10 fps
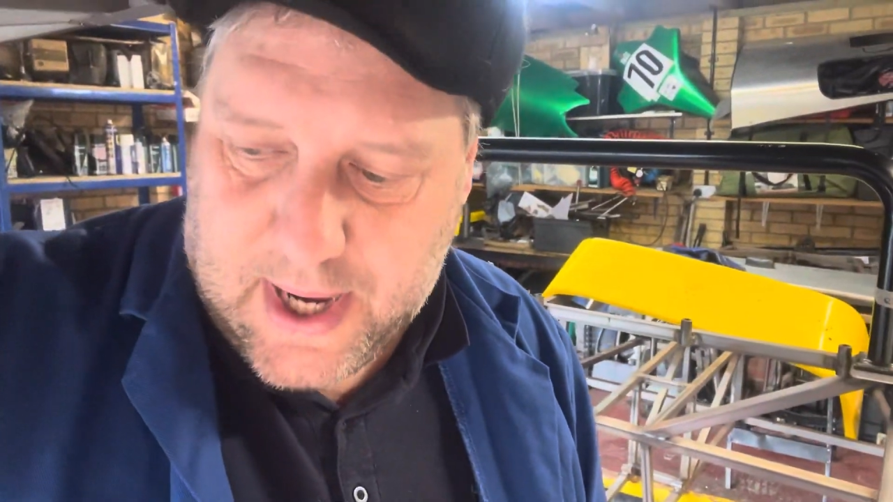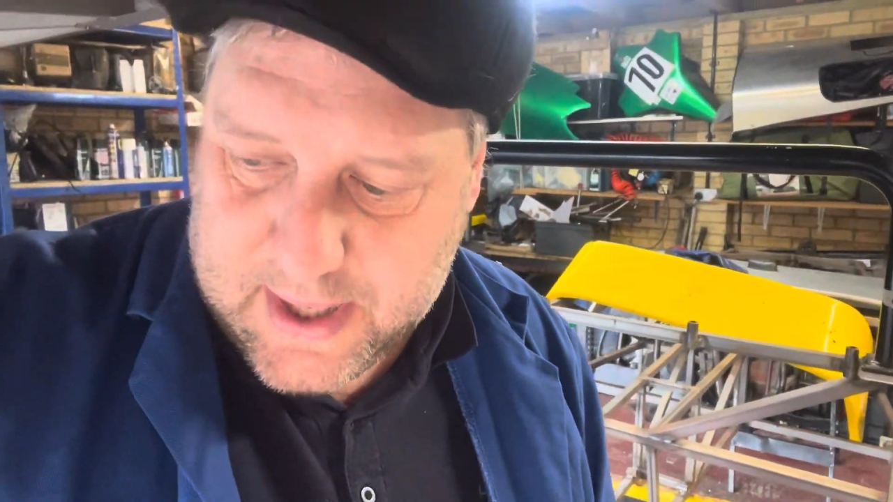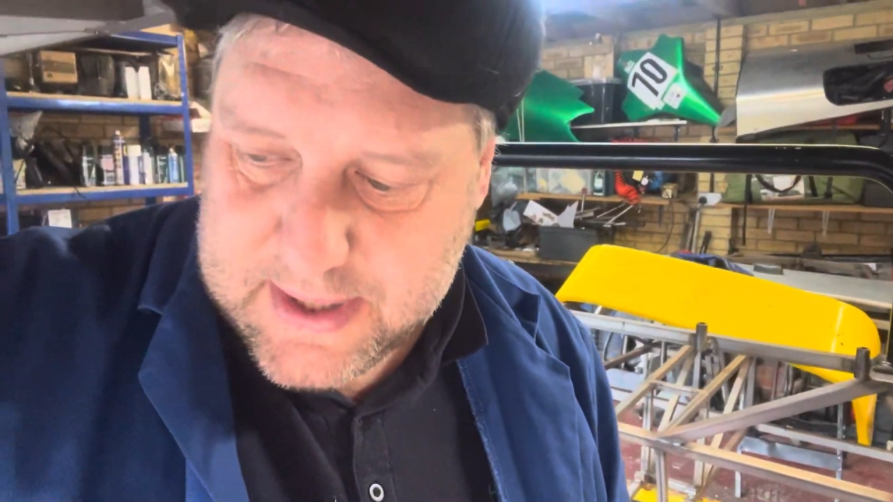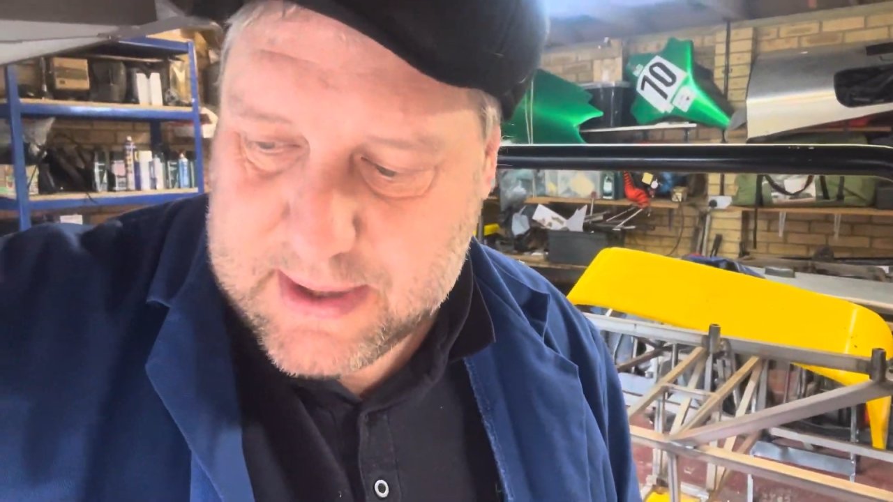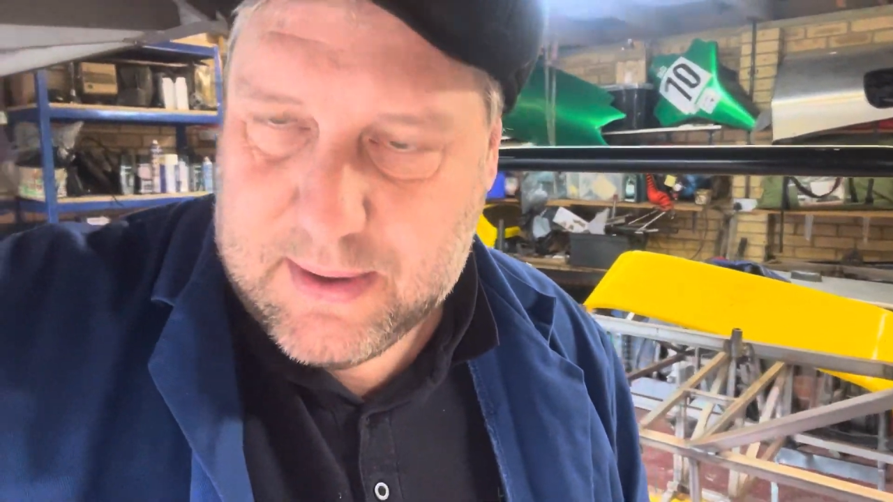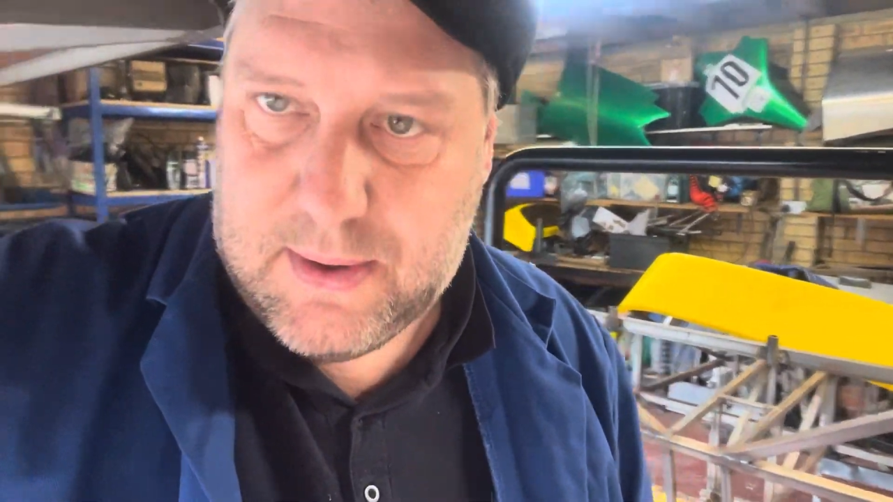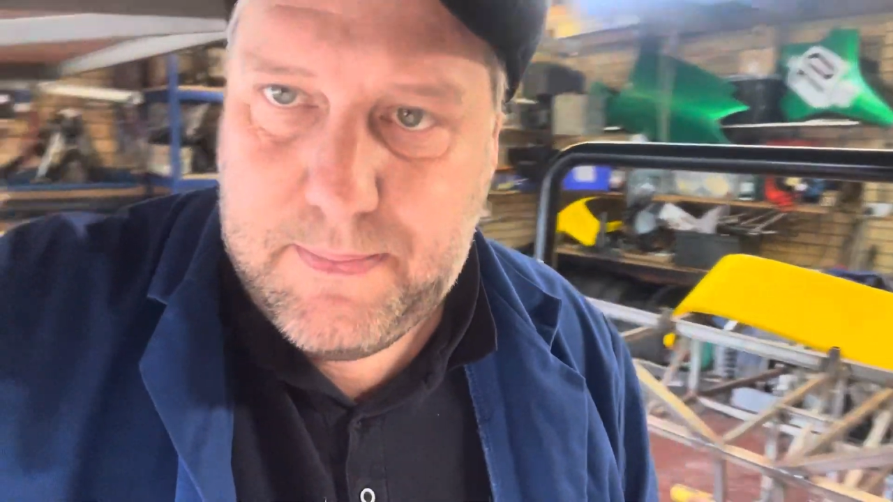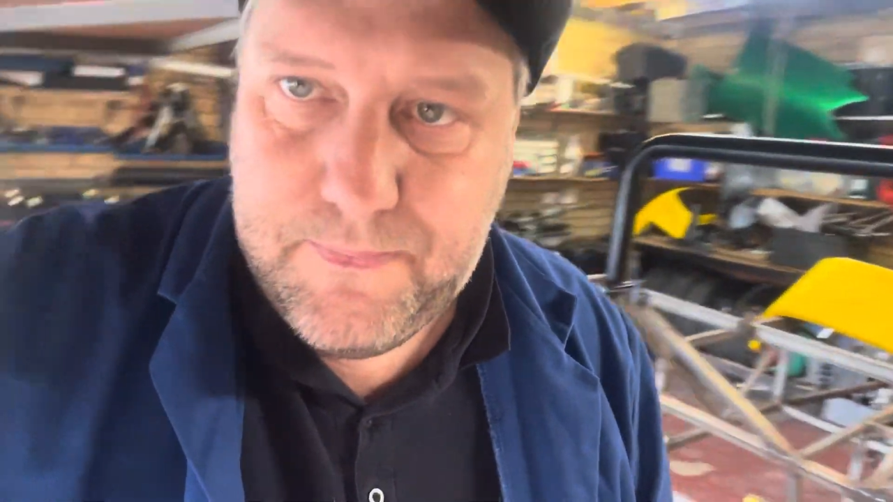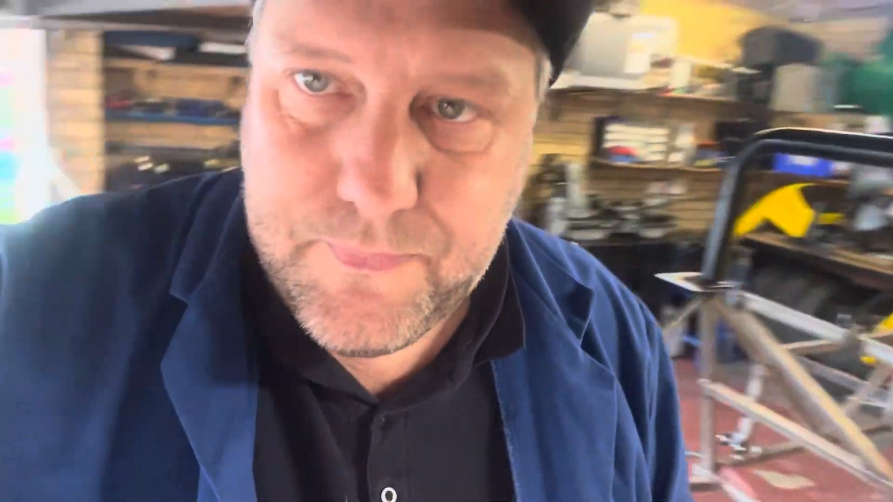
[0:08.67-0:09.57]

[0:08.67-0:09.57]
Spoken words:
axle,